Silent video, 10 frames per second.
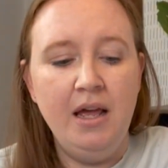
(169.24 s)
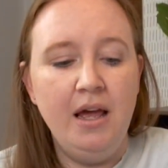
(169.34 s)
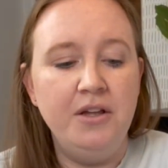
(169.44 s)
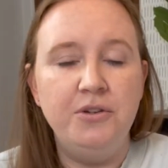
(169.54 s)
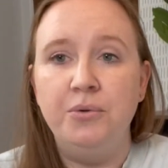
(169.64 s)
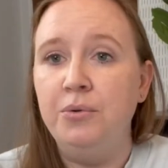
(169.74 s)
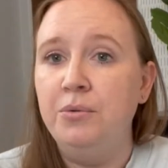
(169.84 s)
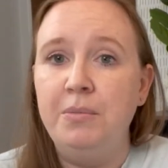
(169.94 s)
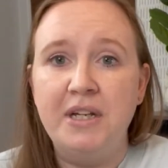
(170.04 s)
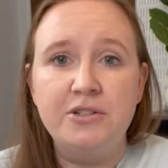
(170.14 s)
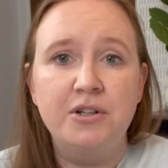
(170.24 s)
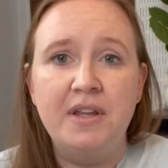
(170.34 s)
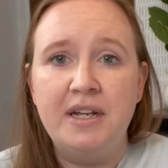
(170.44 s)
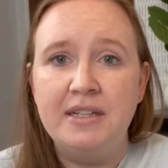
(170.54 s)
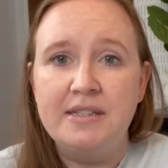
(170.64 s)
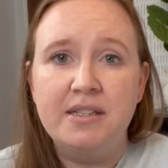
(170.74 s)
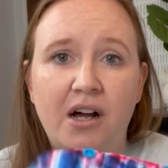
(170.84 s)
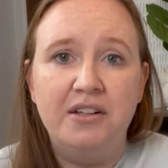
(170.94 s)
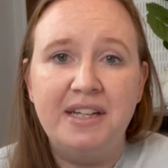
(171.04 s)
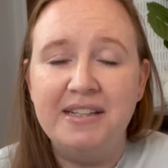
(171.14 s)
You make sure that it's
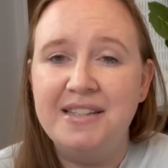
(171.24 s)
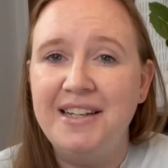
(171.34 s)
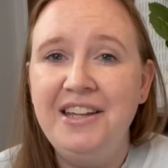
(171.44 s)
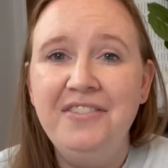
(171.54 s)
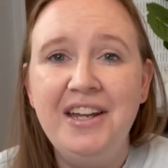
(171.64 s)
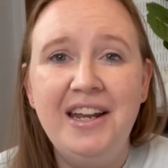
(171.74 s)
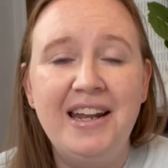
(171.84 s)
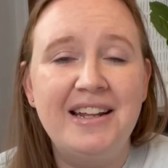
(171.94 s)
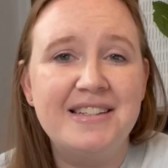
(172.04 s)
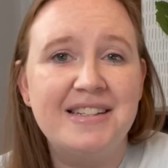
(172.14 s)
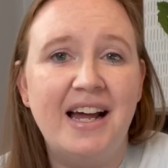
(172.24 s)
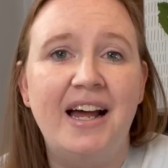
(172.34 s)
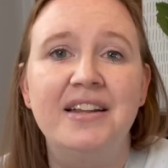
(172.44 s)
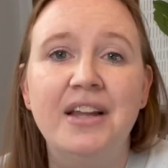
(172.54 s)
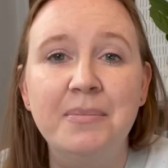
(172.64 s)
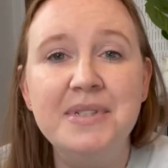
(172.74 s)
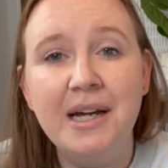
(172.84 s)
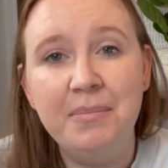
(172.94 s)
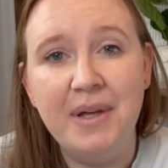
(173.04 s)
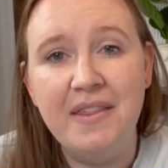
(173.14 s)
all nice and even and it's not lumped
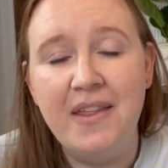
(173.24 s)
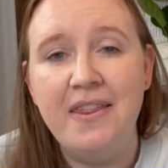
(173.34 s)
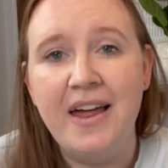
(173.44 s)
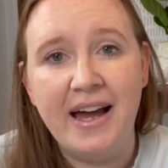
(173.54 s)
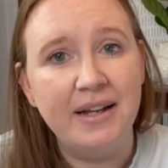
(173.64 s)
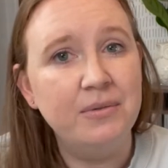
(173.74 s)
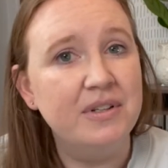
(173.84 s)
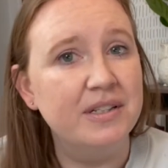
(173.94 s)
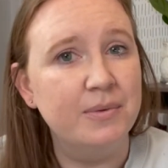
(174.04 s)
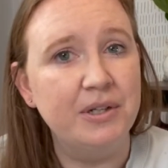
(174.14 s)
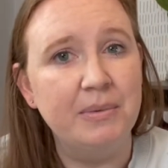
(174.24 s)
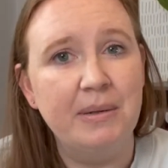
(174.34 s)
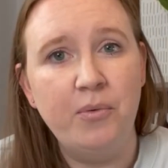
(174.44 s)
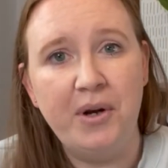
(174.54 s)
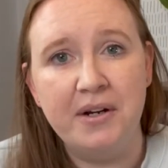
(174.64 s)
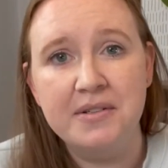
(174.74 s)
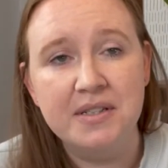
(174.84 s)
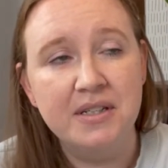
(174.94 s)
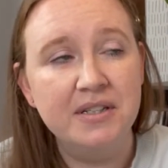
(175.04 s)
up, and then that is what your baby wears.